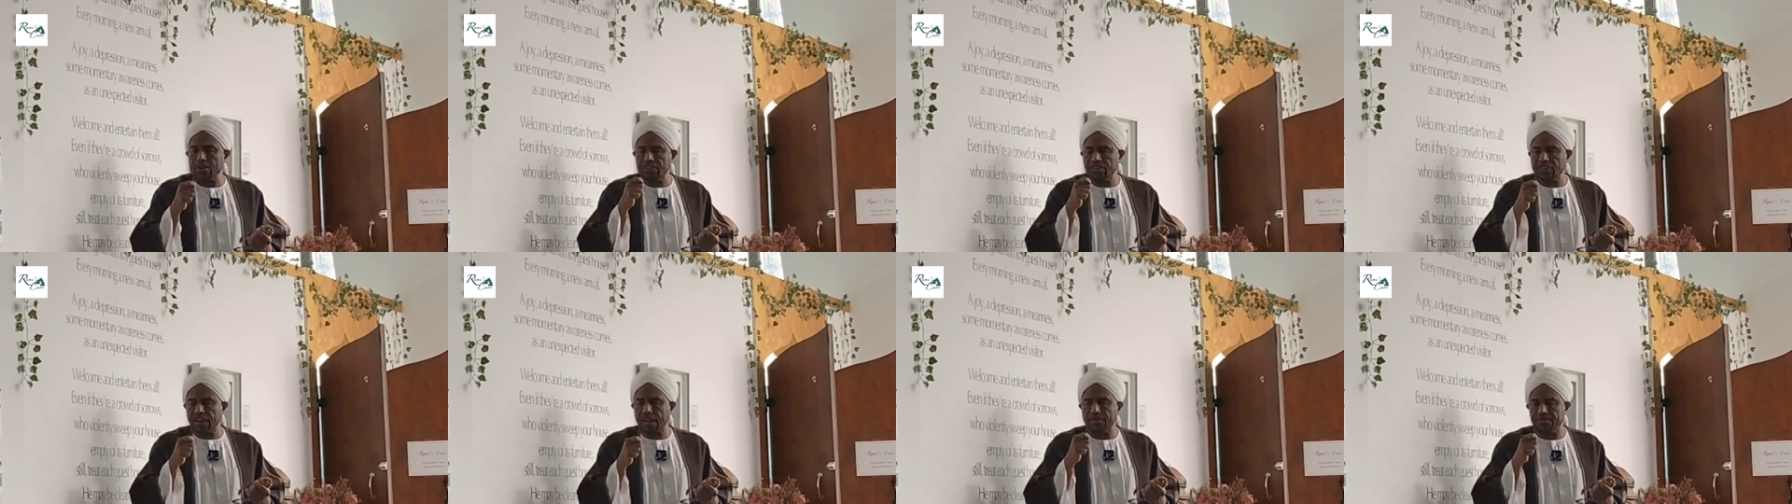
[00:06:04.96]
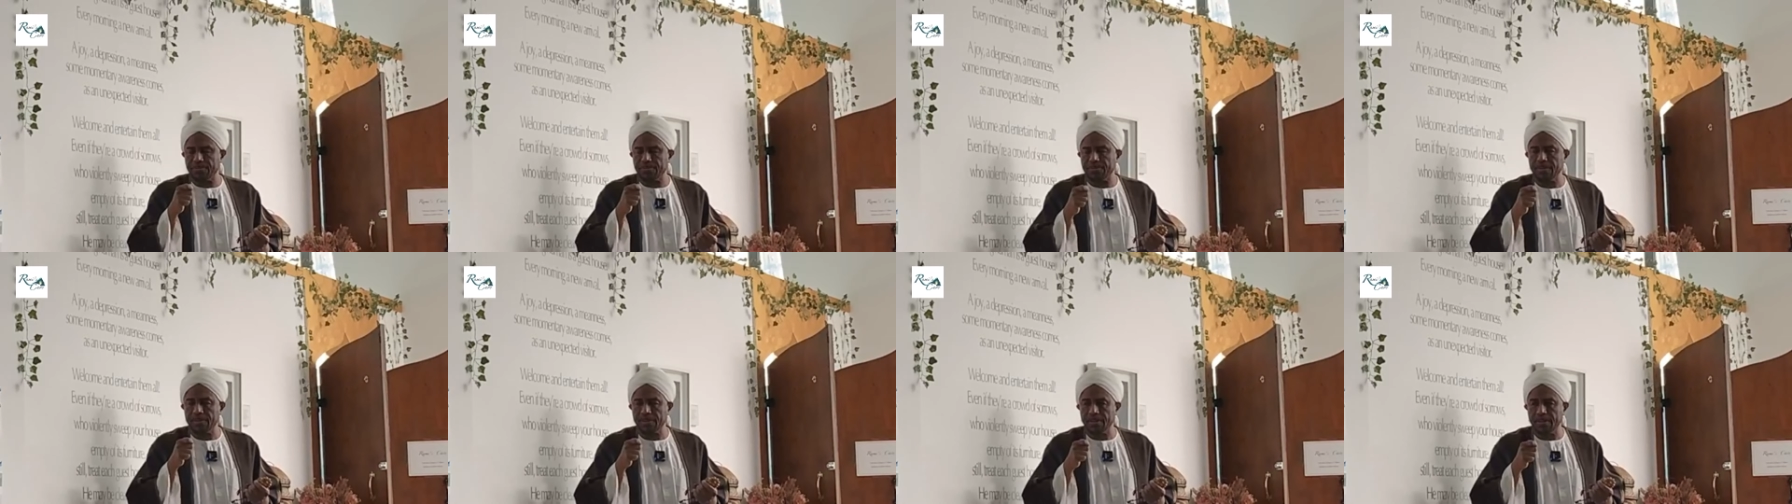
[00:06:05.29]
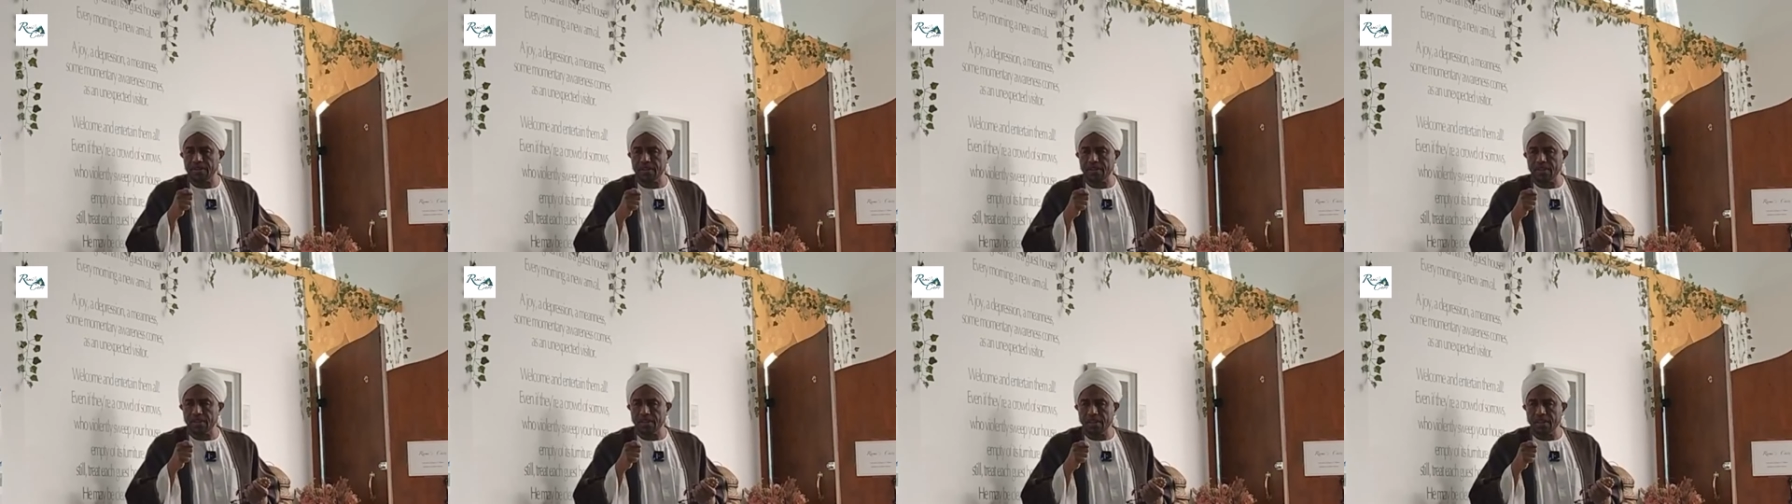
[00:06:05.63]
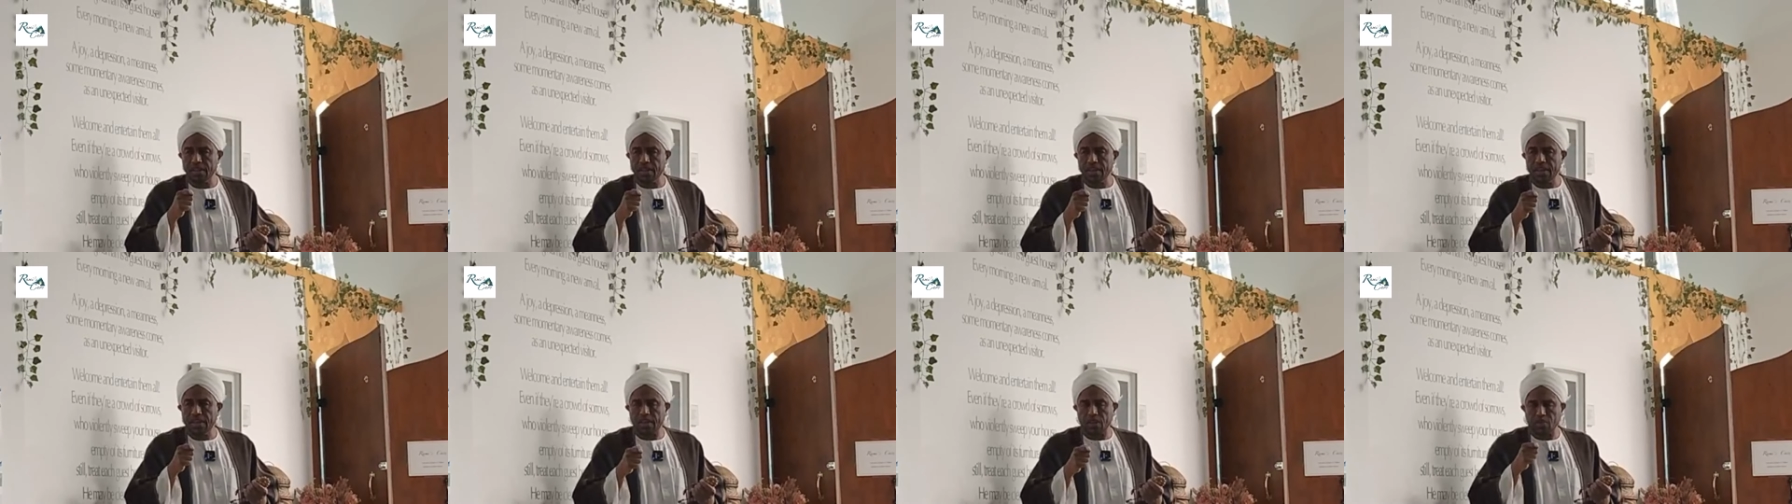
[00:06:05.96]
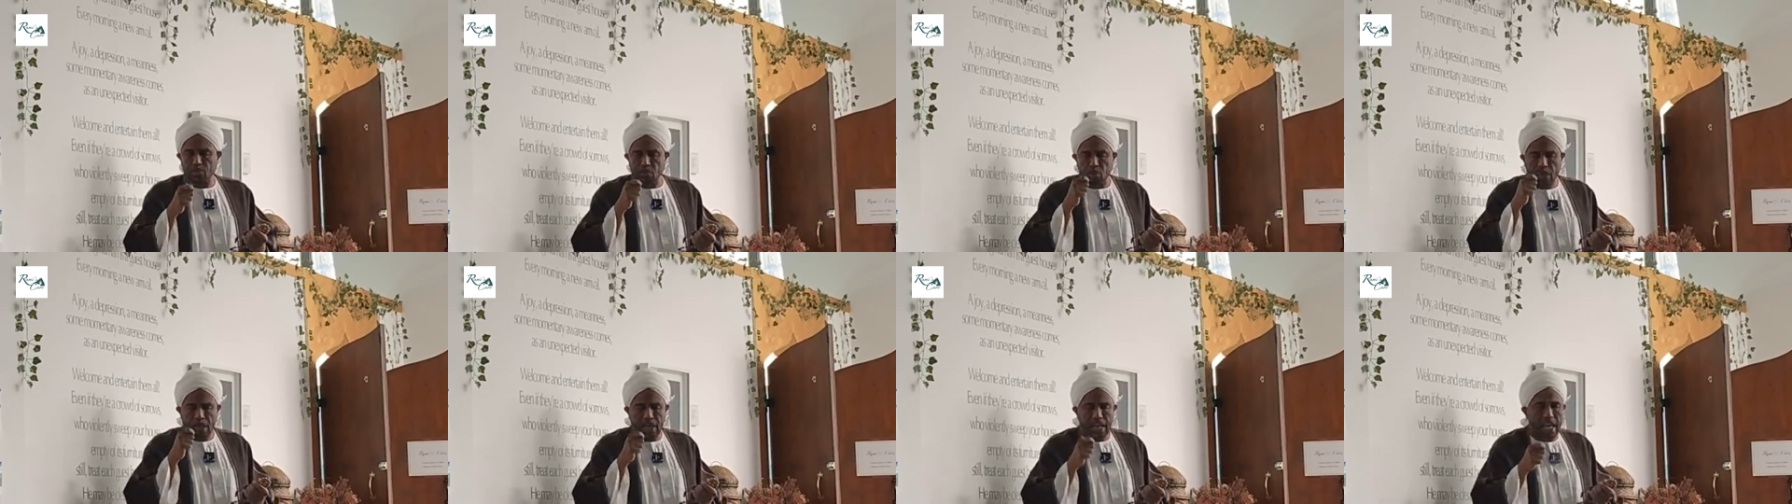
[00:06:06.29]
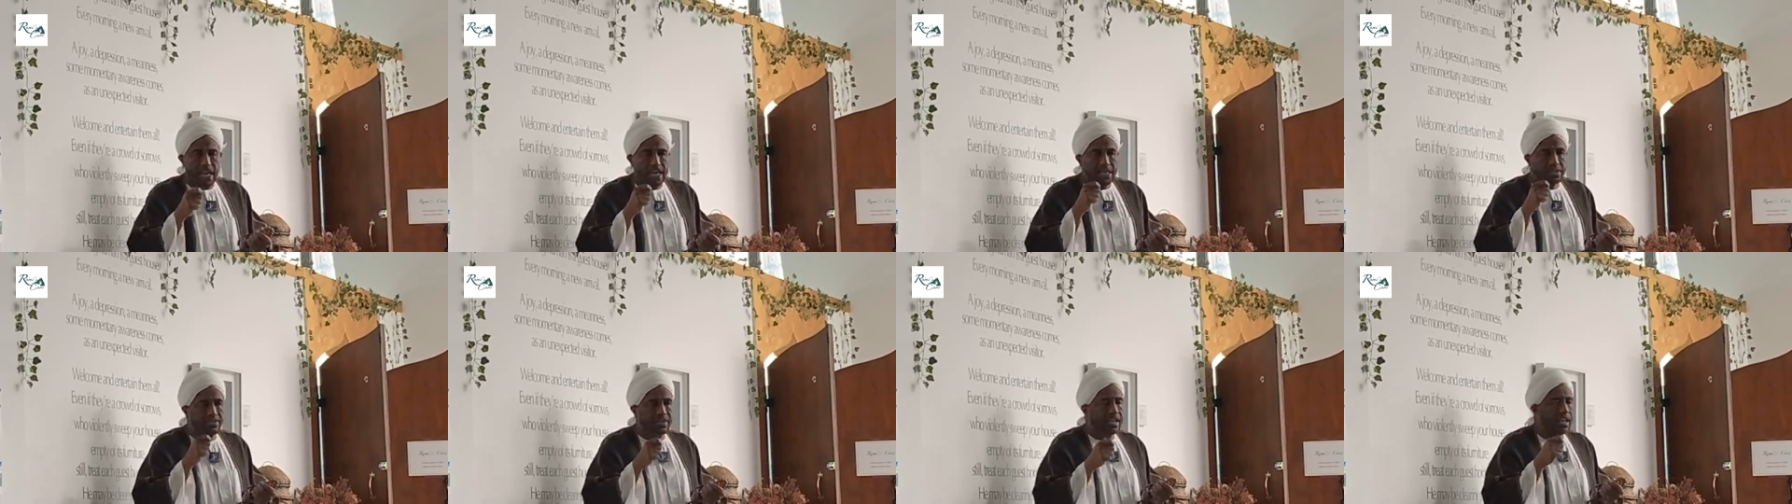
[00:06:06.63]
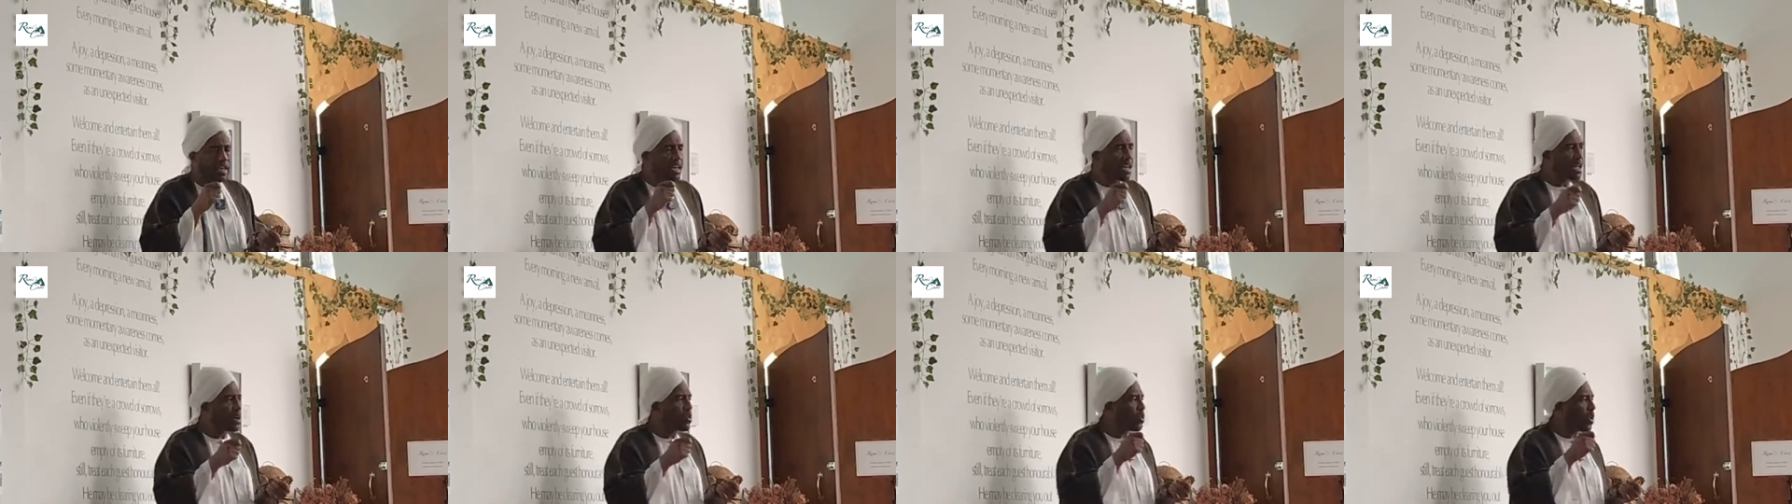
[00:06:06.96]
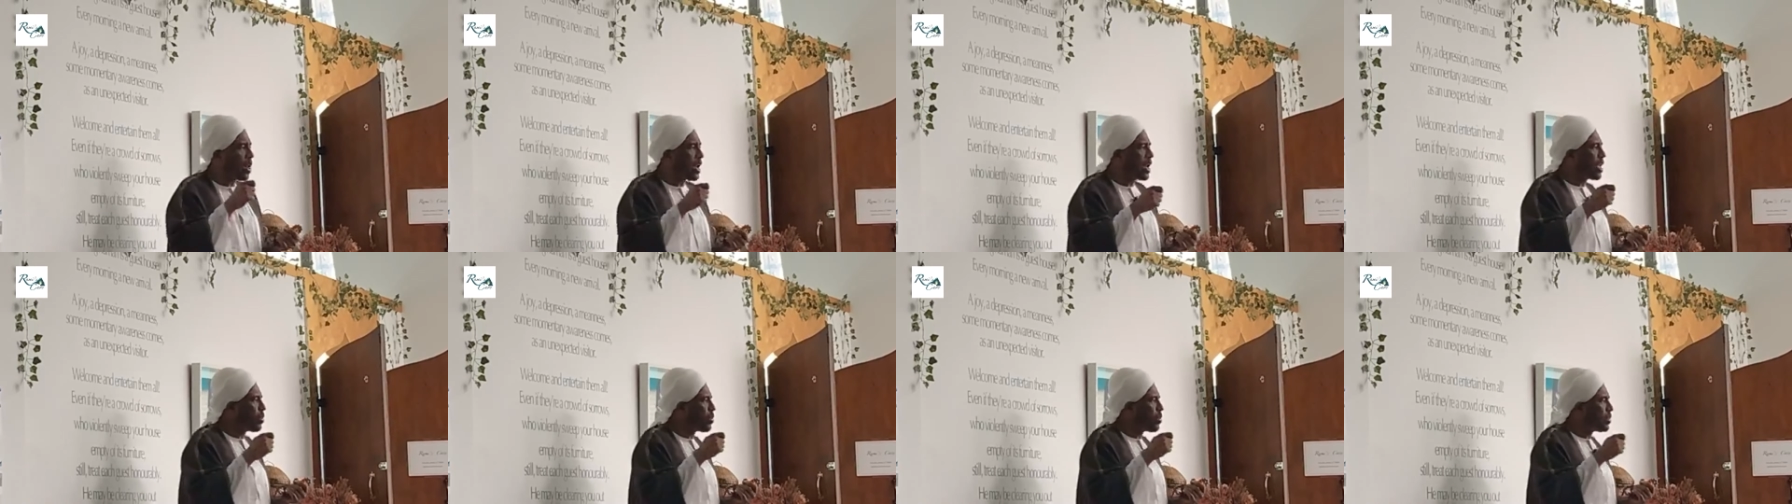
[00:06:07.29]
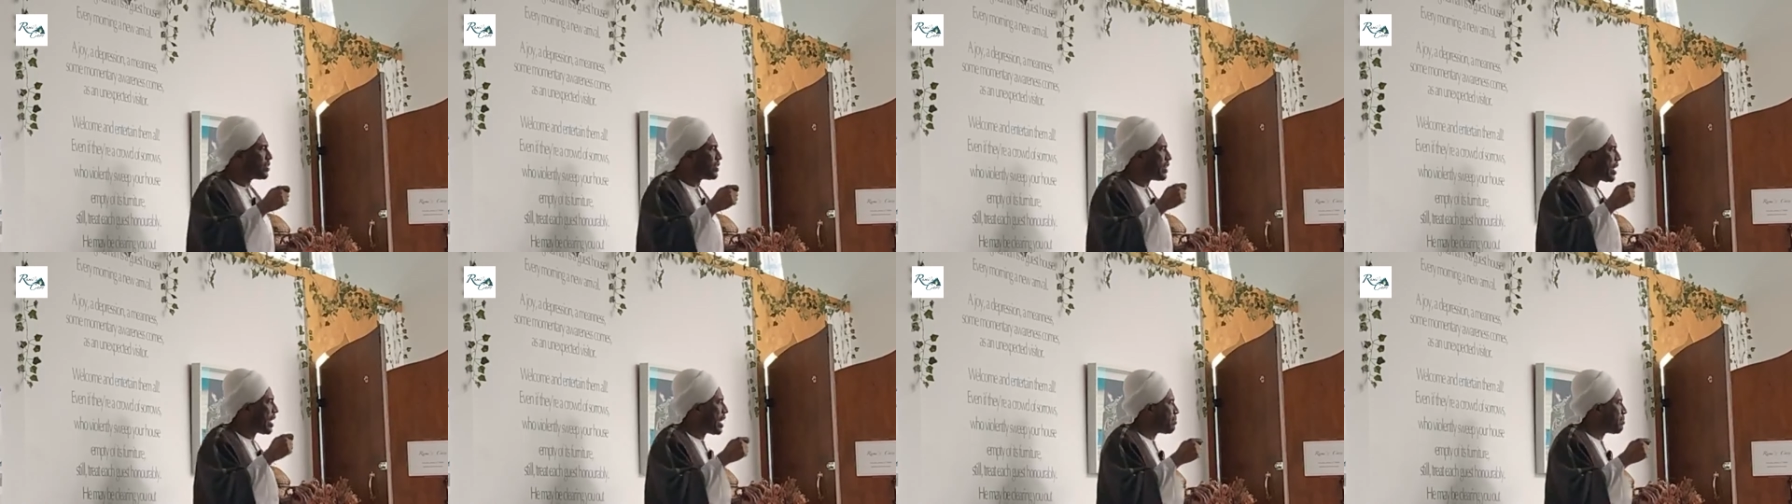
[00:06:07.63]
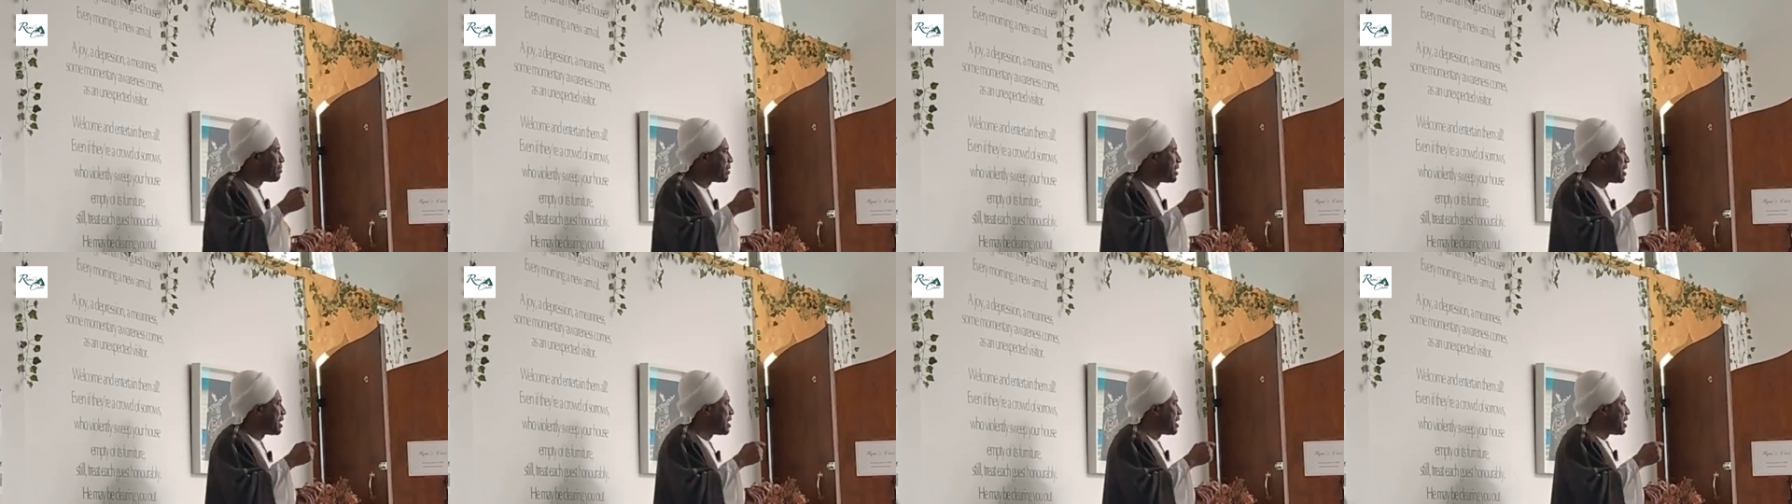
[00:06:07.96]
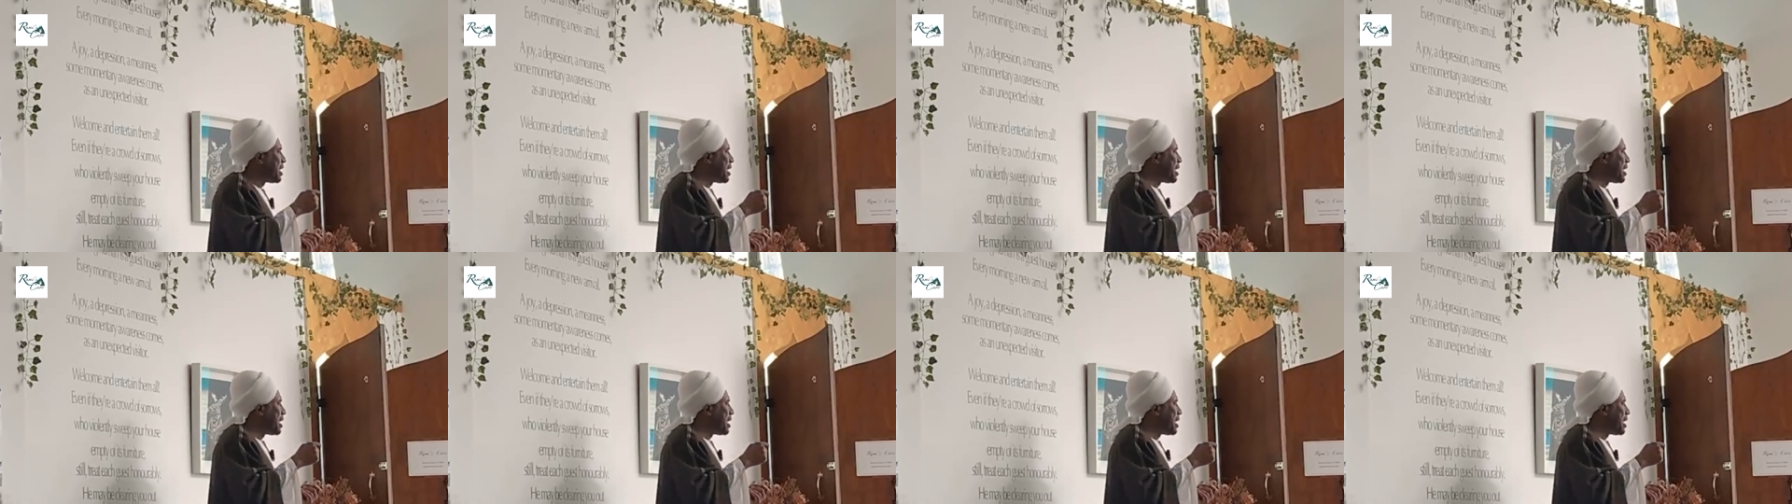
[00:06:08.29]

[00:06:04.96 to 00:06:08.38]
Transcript: ourselves. Rasulullah sallallahu alayhi wasallam,